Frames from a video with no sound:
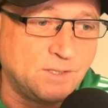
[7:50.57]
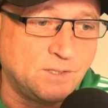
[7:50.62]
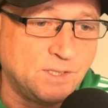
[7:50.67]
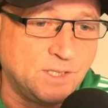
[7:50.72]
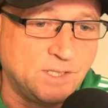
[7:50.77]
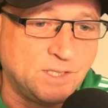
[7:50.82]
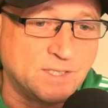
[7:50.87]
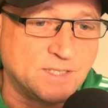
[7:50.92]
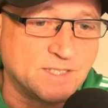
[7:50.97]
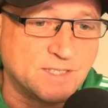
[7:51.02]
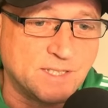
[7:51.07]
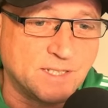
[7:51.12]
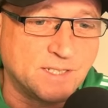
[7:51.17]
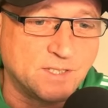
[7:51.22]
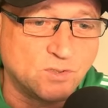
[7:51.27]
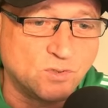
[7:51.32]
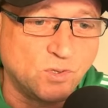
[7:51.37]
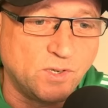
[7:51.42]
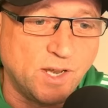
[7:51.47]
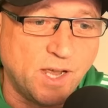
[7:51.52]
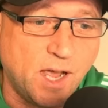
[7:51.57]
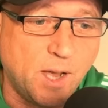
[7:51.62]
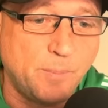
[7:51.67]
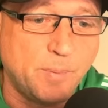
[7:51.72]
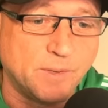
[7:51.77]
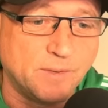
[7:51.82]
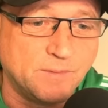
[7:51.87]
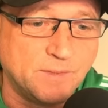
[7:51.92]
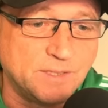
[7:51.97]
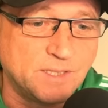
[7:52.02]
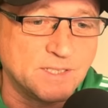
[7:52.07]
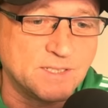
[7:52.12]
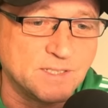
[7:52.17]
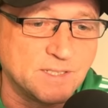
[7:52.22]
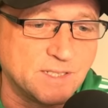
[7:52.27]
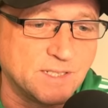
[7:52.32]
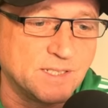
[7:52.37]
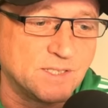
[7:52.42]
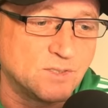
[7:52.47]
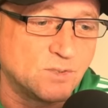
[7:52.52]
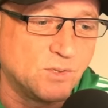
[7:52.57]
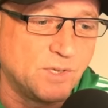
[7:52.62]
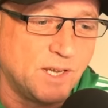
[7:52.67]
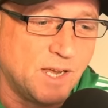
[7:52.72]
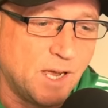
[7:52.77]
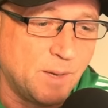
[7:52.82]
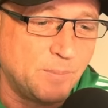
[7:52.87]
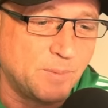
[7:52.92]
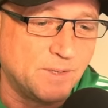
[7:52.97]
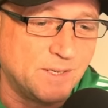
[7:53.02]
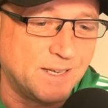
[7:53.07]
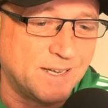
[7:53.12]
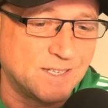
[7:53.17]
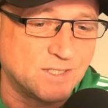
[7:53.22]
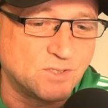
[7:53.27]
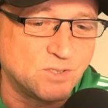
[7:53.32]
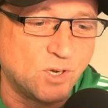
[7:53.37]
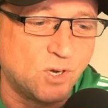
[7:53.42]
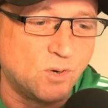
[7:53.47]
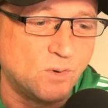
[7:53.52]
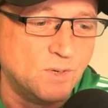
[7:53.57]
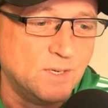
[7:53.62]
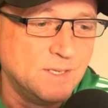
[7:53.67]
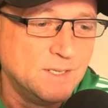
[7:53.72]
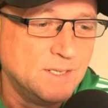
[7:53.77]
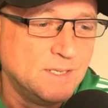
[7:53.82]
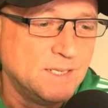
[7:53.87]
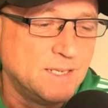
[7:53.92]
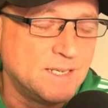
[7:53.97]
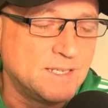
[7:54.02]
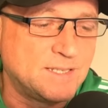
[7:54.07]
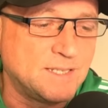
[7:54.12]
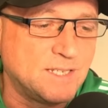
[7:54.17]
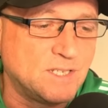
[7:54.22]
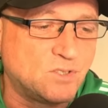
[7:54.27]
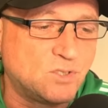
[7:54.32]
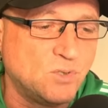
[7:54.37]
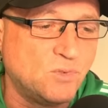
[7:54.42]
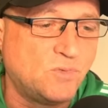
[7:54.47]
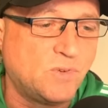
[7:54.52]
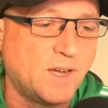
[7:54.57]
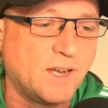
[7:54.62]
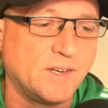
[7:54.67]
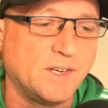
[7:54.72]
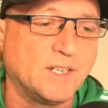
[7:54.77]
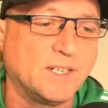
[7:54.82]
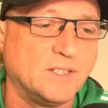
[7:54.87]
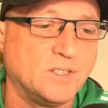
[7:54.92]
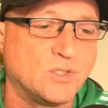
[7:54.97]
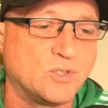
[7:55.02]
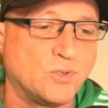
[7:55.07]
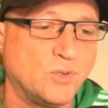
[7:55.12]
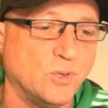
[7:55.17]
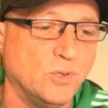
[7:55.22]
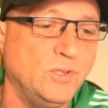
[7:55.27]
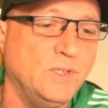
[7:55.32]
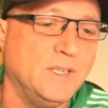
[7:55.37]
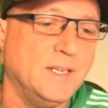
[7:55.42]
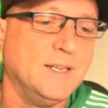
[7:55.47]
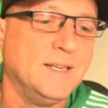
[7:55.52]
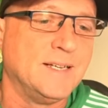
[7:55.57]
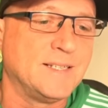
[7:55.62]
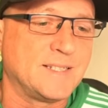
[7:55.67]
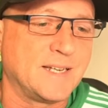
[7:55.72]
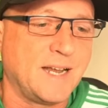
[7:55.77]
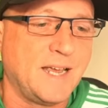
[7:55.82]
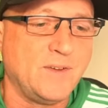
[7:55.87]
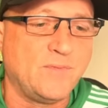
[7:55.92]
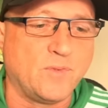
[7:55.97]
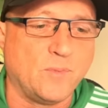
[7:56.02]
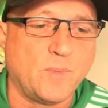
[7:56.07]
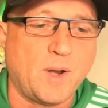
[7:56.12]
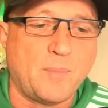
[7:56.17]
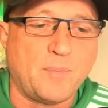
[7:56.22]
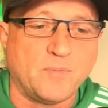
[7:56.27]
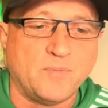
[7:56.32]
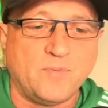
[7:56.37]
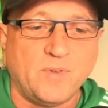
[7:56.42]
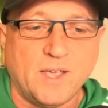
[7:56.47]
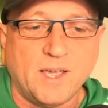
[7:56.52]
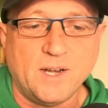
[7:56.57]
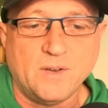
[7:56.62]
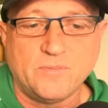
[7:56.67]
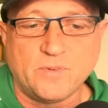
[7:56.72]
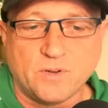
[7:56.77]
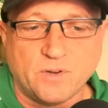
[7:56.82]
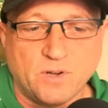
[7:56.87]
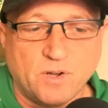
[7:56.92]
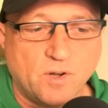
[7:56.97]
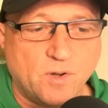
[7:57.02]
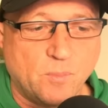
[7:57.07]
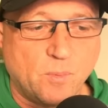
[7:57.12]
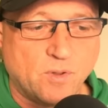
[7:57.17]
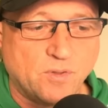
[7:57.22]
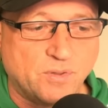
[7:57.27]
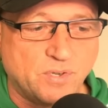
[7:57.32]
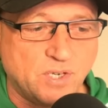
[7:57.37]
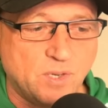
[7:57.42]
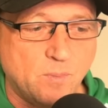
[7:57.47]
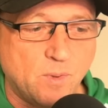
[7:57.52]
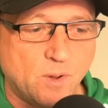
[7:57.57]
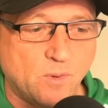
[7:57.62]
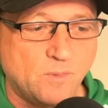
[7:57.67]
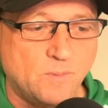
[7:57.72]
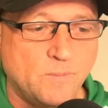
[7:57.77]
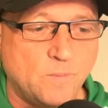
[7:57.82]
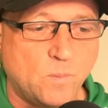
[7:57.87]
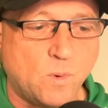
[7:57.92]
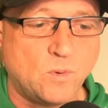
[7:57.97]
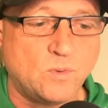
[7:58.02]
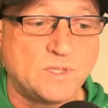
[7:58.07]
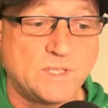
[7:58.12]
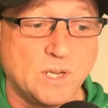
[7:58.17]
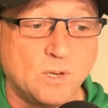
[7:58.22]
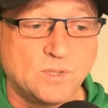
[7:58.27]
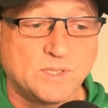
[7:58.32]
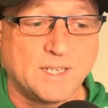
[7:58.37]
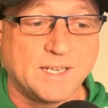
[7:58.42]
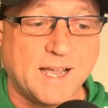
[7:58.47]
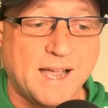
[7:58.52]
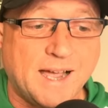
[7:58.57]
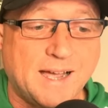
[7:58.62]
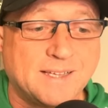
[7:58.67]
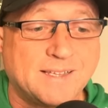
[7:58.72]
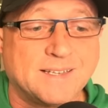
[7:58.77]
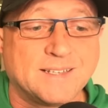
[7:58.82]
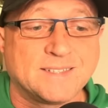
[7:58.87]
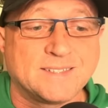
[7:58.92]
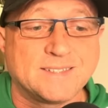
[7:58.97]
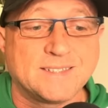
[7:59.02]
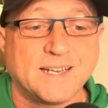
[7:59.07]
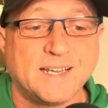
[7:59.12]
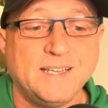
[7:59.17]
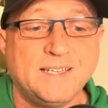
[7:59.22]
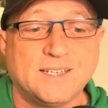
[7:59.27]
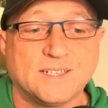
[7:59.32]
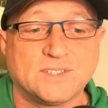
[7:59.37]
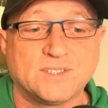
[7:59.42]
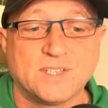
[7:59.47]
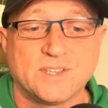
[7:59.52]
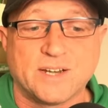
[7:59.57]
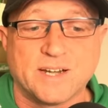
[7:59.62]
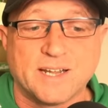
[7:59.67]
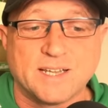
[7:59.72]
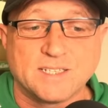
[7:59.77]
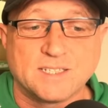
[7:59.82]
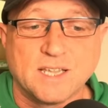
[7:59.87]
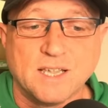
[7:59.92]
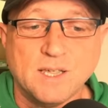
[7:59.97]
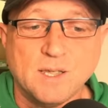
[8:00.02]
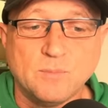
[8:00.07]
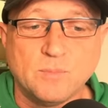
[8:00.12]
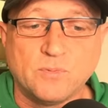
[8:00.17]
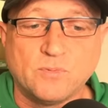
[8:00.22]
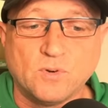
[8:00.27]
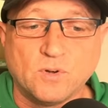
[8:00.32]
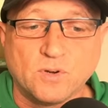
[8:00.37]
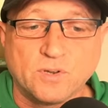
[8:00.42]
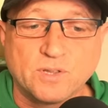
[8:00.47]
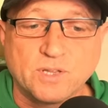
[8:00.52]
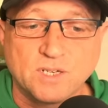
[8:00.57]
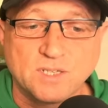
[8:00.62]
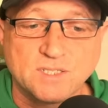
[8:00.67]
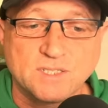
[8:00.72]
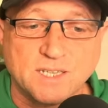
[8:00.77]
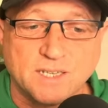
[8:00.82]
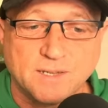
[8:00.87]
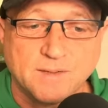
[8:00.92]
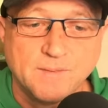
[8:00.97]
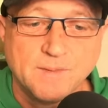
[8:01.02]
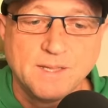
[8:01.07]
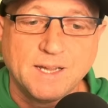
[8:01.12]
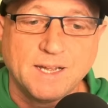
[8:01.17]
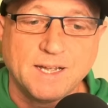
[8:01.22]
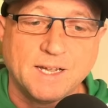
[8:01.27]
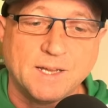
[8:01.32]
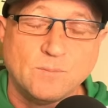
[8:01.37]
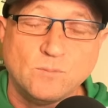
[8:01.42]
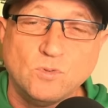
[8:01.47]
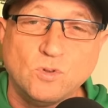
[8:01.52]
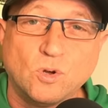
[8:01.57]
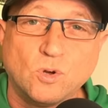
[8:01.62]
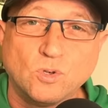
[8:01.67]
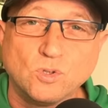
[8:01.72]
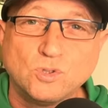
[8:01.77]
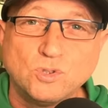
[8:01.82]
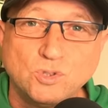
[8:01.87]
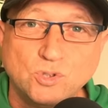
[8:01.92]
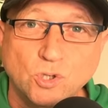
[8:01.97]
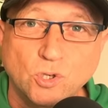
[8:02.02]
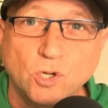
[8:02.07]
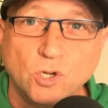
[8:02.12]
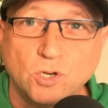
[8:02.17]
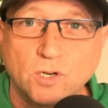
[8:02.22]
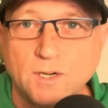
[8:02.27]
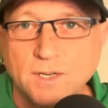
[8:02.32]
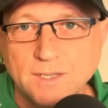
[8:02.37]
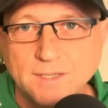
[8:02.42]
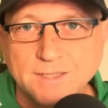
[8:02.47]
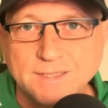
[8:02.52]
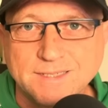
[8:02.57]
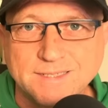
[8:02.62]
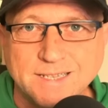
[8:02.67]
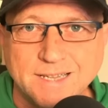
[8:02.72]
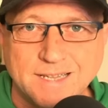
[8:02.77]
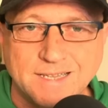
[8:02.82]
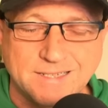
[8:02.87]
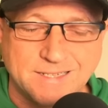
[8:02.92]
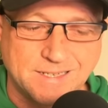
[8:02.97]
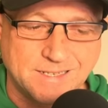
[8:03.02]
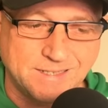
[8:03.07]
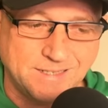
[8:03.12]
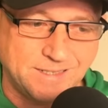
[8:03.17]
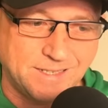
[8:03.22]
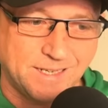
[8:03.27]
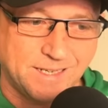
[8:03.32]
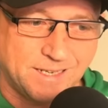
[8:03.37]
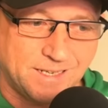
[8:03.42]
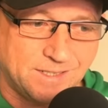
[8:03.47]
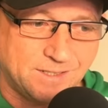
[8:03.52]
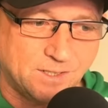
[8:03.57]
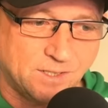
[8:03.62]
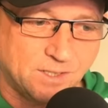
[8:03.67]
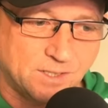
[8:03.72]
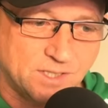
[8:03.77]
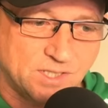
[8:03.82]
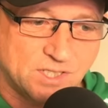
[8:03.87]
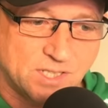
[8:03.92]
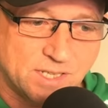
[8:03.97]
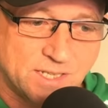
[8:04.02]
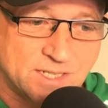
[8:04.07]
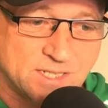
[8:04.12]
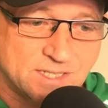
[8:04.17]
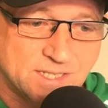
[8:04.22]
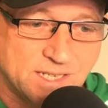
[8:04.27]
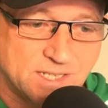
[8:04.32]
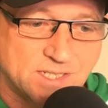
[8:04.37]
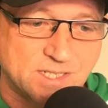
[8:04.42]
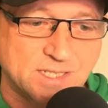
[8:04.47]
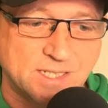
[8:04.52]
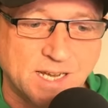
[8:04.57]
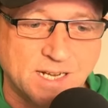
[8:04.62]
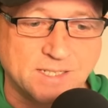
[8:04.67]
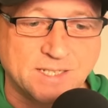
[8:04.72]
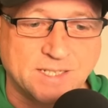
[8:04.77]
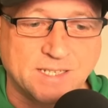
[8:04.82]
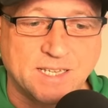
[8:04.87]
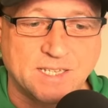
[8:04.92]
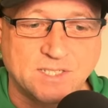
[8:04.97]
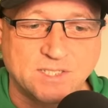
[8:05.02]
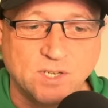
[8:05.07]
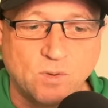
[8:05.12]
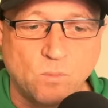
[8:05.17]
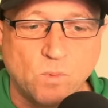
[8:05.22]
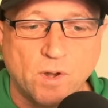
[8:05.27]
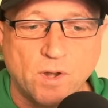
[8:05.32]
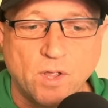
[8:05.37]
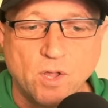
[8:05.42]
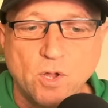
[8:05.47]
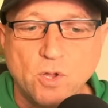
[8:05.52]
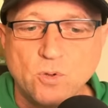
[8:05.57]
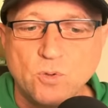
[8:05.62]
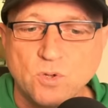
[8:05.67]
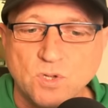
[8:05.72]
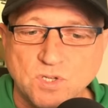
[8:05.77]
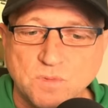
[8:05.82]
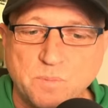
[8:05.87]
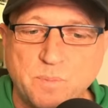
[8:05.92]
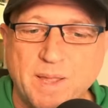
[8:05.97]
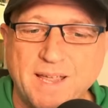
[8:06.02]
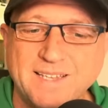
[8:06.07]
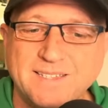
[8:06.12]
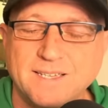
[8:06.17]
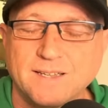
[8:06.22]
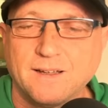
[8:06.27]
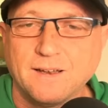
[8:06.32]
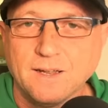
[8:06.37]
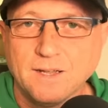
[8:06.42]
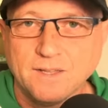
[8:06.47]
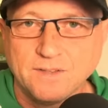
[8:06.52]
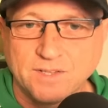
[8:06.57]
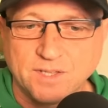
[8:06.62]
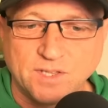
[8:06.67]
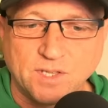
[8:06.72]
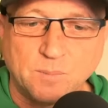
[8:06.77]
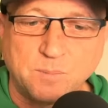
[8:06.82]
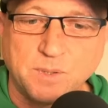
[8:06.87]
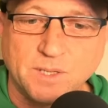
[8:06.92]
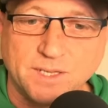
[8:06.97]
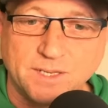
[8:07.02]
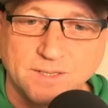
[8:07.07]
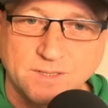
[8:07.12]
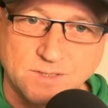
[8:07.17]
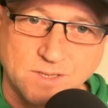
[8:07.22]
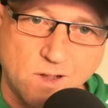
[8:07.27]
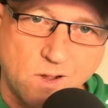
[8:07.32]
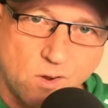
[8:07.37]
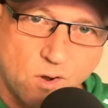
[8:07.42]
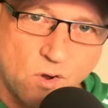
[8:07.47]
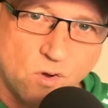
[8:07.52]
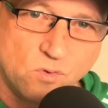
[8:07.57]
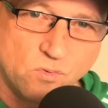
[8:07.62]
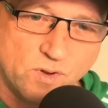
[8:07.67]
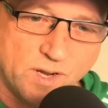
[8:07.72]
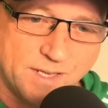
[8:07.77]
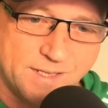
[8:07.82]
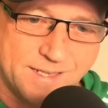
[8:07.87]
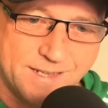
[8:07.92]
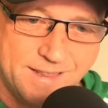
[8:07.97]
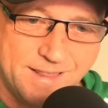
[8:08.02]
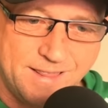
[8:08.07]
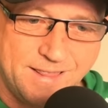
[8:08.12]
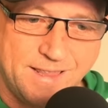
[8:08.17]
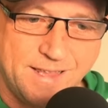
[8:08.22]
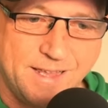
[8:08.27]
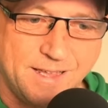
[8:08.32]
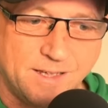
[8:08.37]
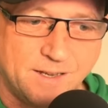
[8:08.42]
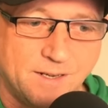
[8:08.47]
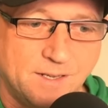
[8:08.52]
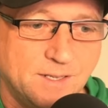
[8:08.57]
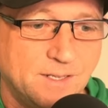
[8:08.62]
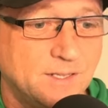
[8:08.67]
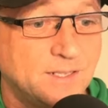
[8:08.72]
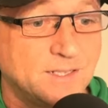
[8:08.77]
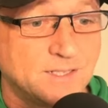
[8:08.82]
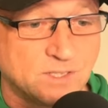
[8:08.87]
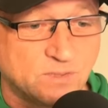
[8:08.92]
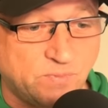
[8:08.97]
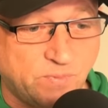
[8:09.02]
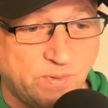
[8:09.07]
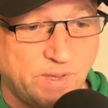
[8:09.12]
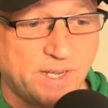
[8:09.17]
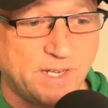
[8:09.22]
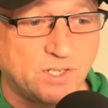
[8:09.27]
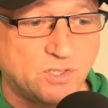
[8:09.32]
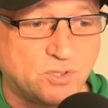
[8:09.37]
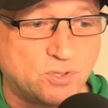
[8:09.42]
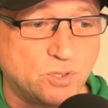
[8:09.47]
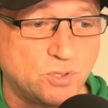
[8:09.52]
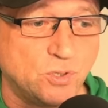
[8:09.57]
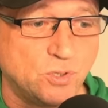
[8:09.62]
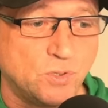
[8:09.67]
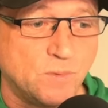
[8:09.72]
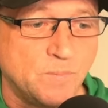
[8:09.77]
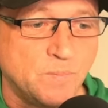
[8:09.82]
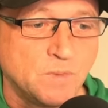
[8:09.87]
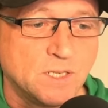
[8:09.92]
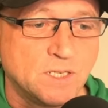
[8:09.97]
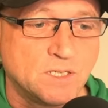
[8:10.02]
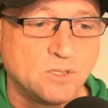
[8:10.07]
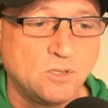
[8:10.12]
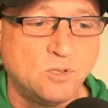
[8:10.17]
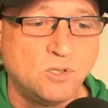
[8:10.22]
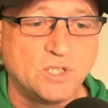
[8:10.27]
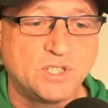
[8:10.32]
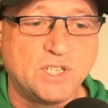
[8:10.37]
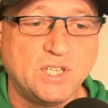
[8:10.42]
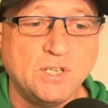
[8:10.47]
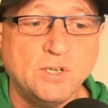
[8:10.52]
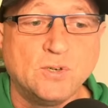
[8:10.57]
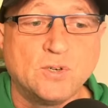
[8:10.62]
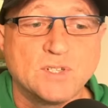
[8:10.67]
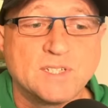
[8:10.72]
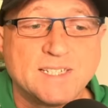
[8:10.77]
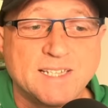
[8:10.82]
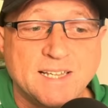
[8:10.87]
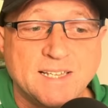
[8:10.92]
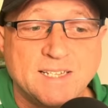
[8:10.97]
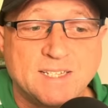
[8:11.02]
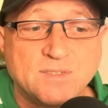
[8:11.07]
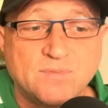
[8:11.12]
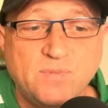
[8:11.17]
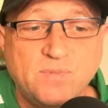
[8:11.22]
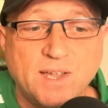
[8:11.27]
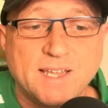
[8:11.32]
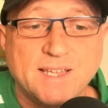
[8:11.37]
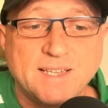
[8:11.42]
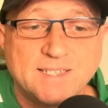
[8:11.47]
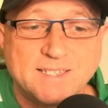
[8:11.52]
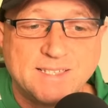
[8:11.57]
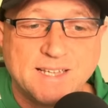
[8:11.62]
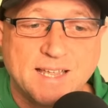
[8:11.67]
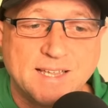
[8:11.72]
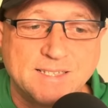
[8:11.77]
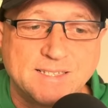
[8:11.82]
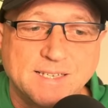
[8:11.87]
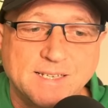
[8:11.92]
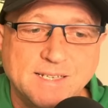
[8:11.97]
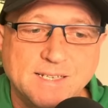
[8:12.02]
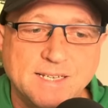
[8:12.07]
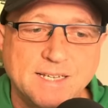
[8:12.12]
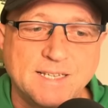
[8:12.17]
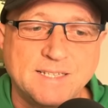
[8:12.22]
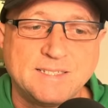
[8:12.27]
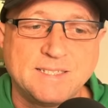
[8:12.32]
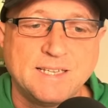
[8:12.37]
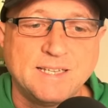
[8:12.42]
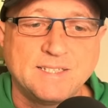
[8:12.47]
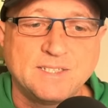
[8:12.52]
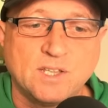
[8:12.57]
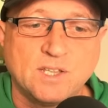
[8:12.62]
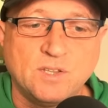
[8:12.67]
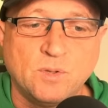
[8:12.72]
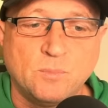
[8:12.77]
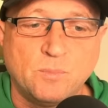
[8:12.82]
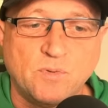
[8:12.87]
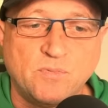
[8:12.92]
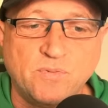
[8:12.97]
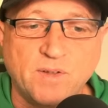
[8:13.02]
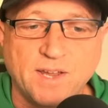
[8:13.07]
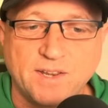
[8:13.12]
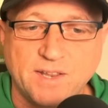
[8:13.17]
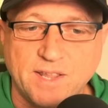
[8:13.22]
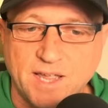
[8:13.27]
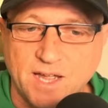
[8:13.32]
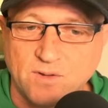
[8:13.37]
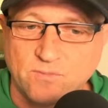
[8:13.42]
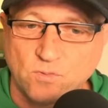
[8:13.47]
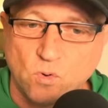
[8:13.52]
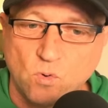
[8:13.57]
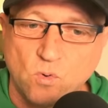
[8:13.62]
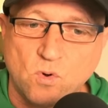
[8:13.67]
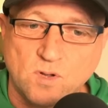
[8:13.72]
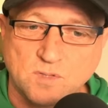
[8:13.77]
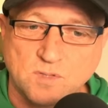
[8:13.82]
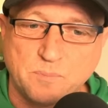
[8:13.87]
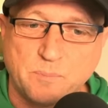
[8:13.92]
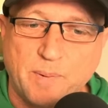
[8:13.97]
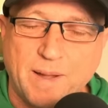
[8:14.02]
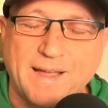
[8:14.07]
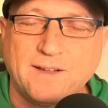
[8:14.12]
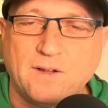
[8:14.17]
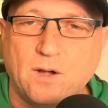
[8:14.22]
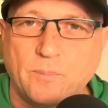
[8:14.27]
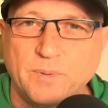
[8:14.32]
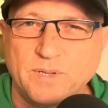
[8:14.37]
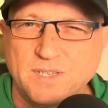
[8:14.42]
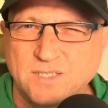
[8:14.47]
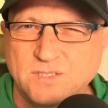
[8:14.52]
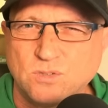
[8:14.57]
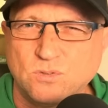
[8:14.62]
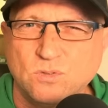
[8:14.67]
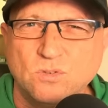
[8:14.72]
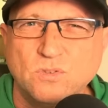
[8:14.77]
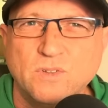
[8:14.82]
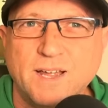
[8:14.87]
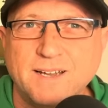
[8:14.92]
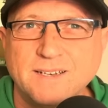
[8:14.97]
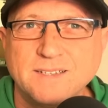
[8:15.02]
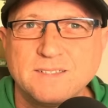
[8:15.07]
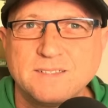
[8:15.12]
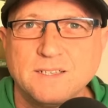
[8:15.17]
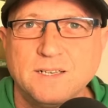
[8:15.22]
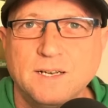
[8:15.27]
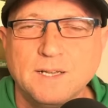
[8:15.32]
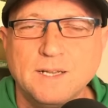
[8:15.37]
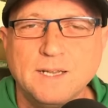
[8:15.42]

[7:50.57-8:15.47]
he doesn't think it's going to happen. He doesn't think it's going to happen at all. He says, so far, Nicholas Kuhn has arrived from Rapid Vienna for around about 3 million. Will Celtic add a striker to the ranks before Thursday? I'm not sure, says Kenny Dalglish. At this stage, it's hard to get someone who is better than the players already there. That is very true. As long as Kyogo stays fit, he says they'll be fine. They have O as backup. Is O the answer?